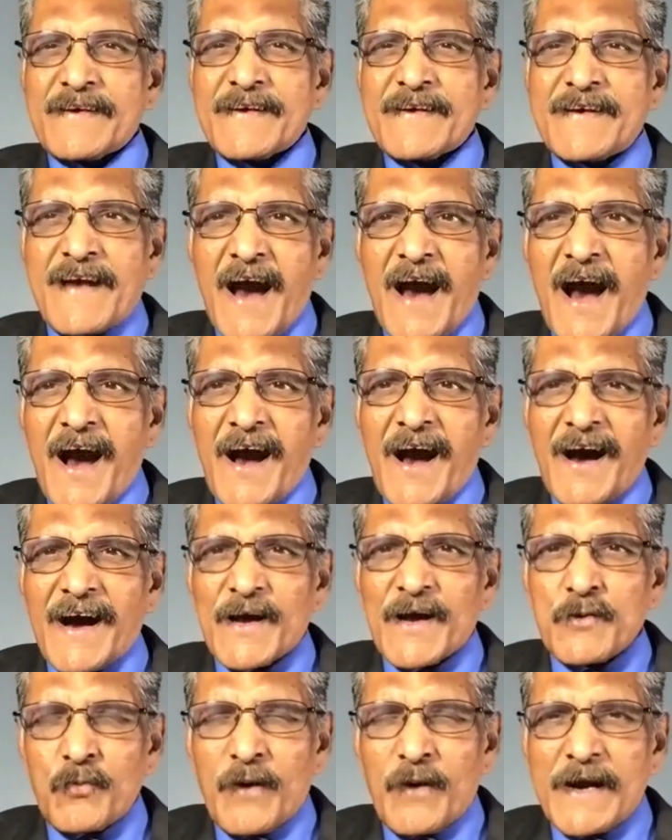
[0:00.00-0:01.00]

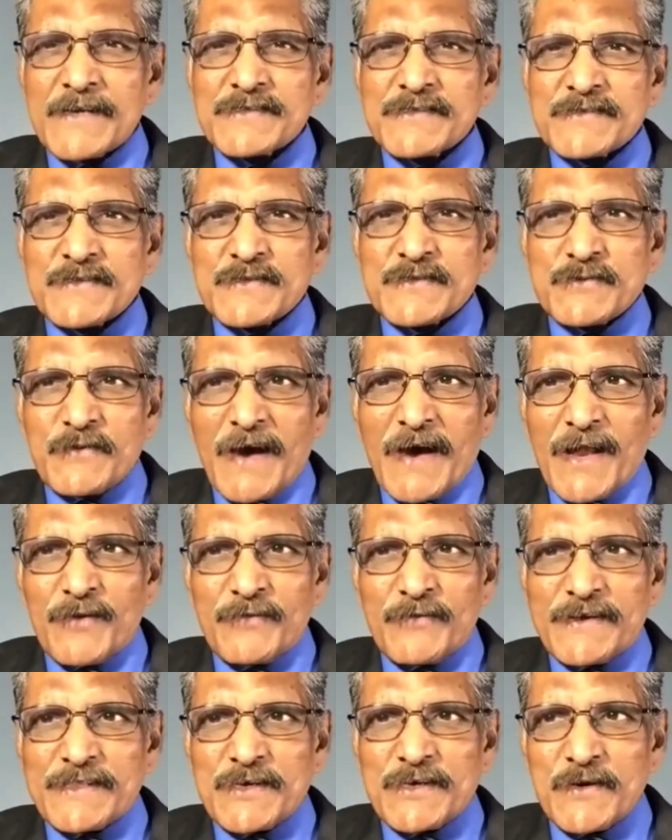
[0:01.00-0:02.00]
God wants to dwell
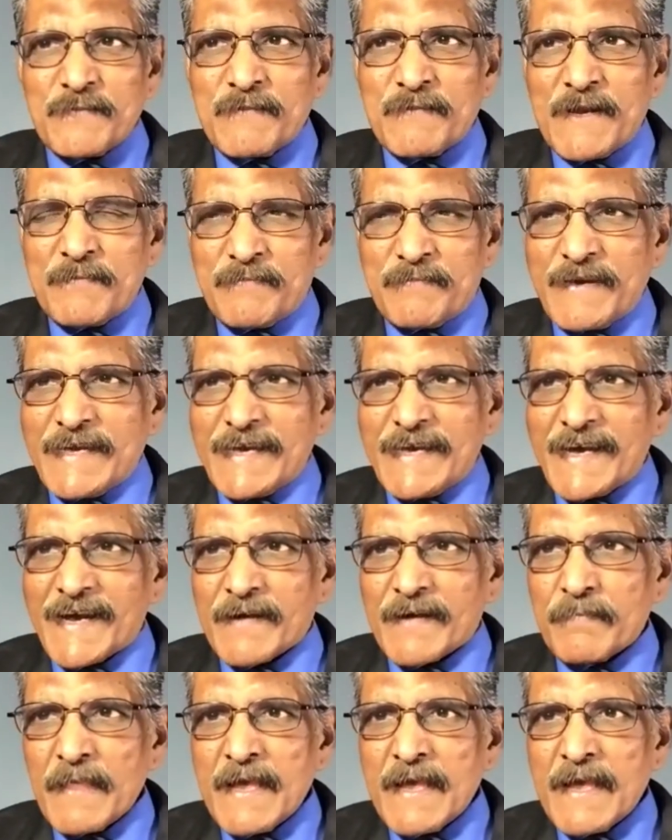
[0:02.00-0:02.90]
with human beings.